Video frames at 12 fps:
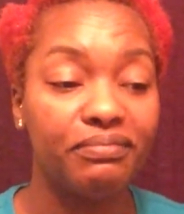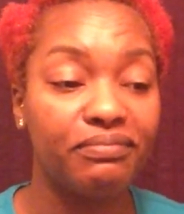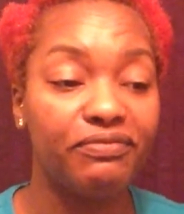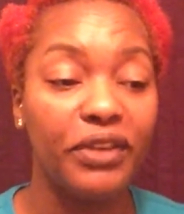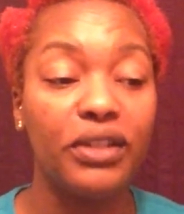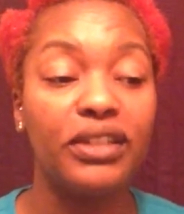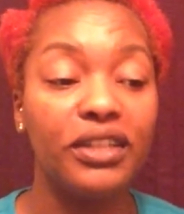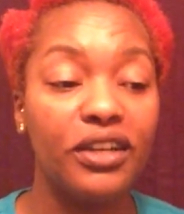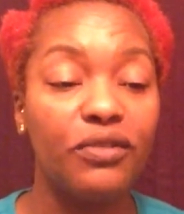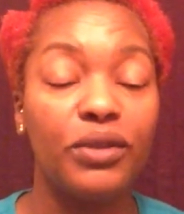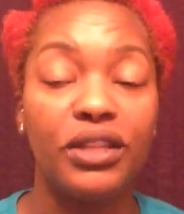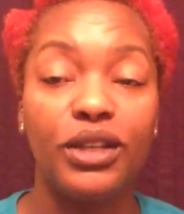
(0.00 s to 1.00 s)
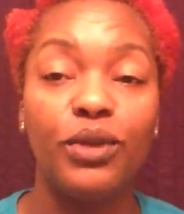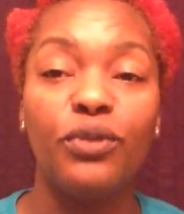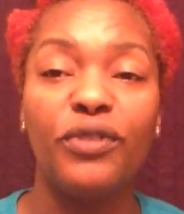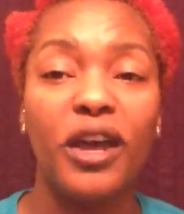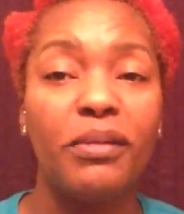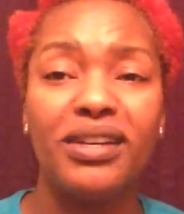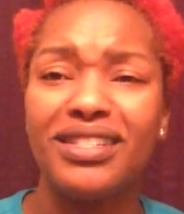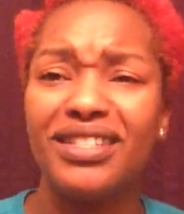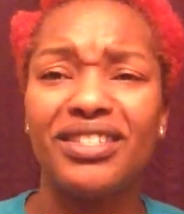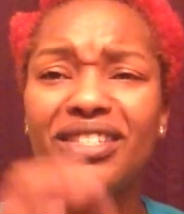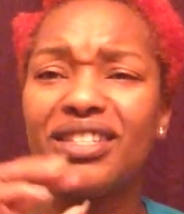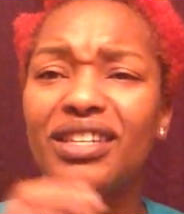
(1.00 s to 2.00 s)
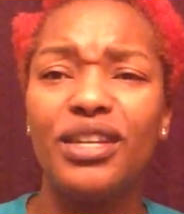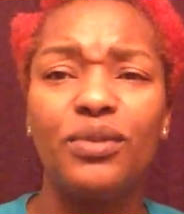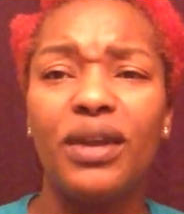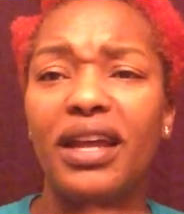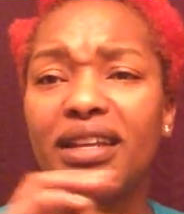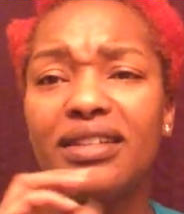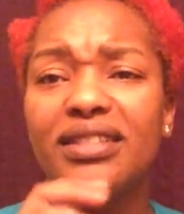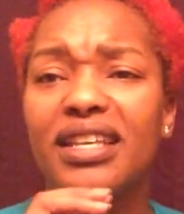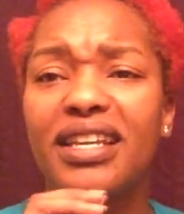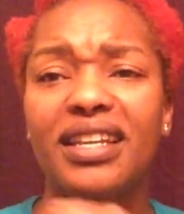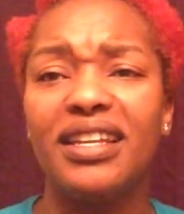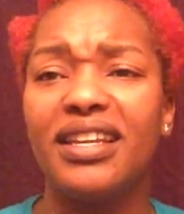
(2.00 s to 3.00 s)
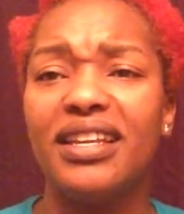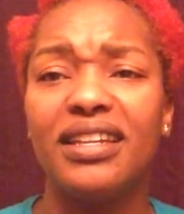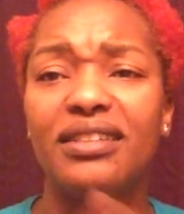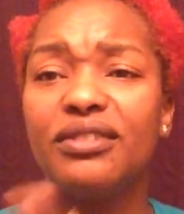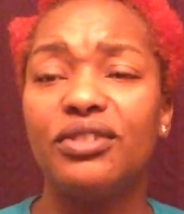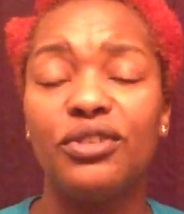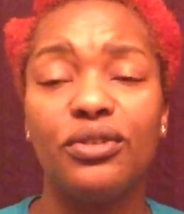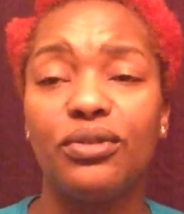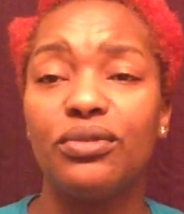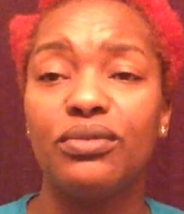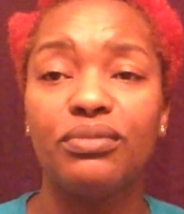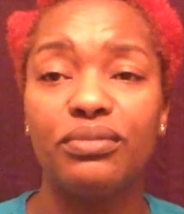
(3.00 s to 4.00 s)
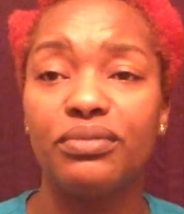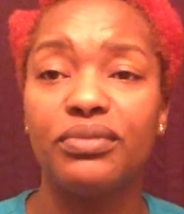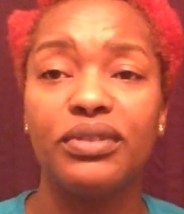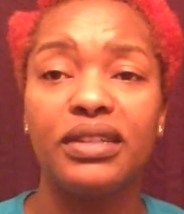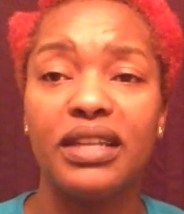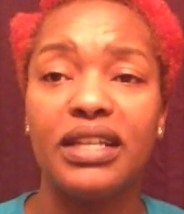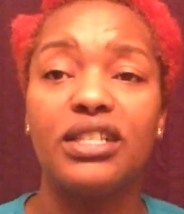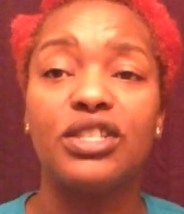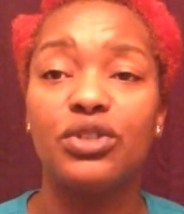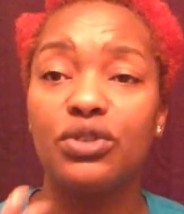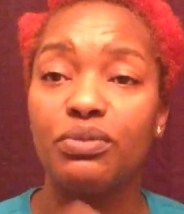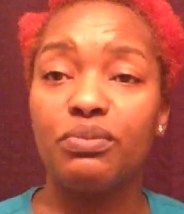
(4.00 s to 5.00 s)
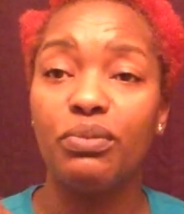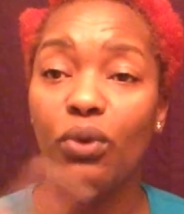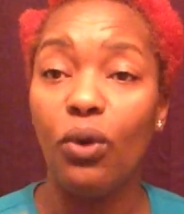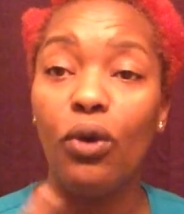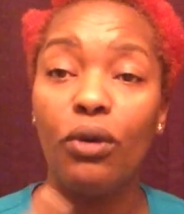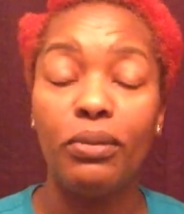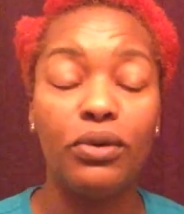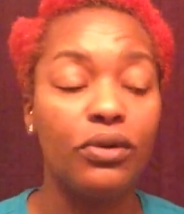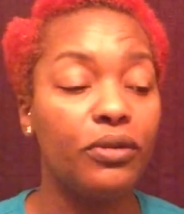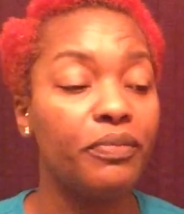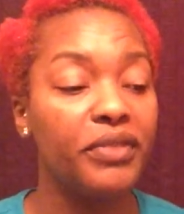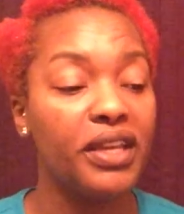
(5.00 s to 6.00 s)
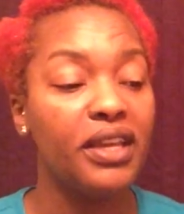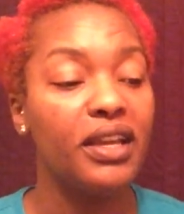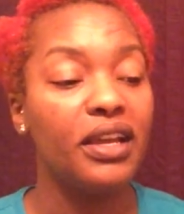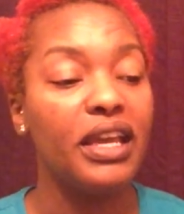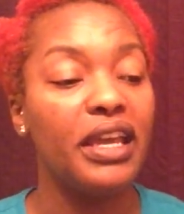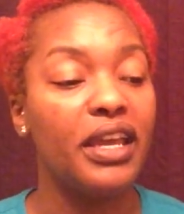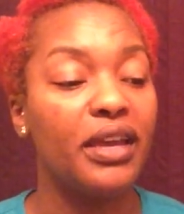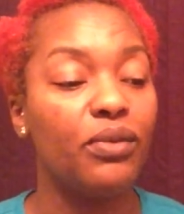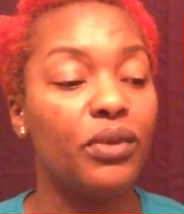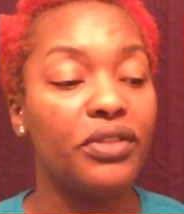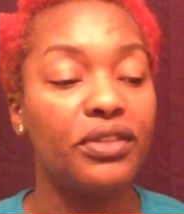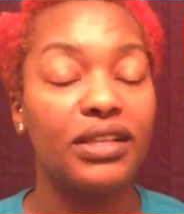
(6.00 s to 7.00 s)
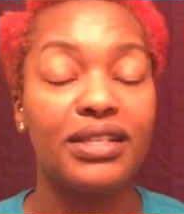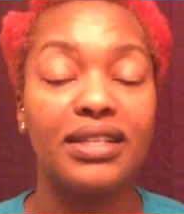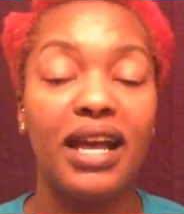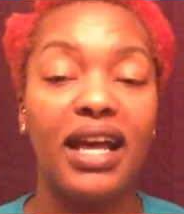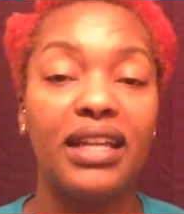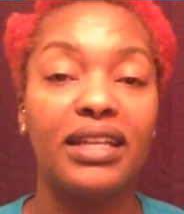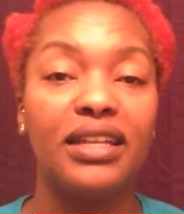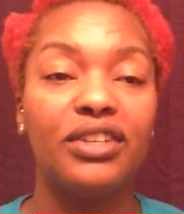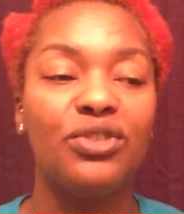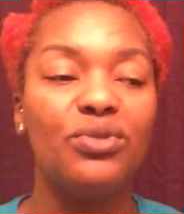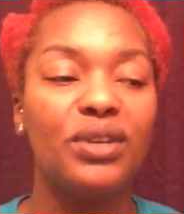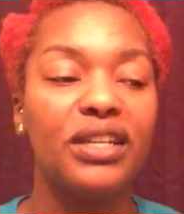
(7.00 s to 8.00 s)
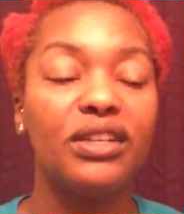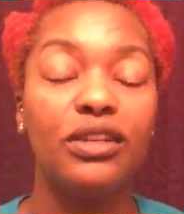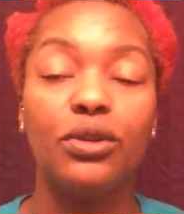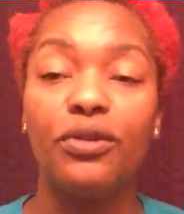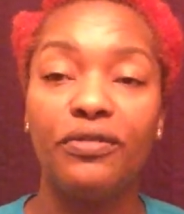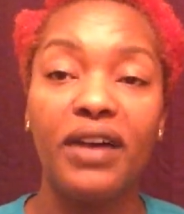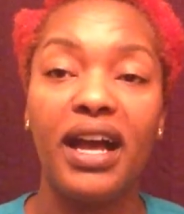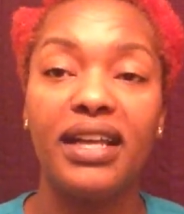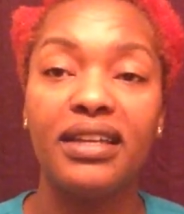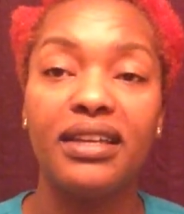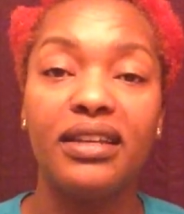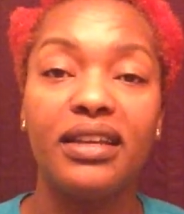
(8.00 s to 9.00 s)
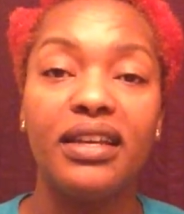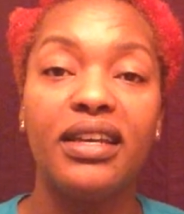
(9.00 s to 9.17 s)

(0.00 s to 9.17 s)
fell in love with the liquefied because it's just liquid. I can take it in and oil pull. And with the solid, you can liquefy it,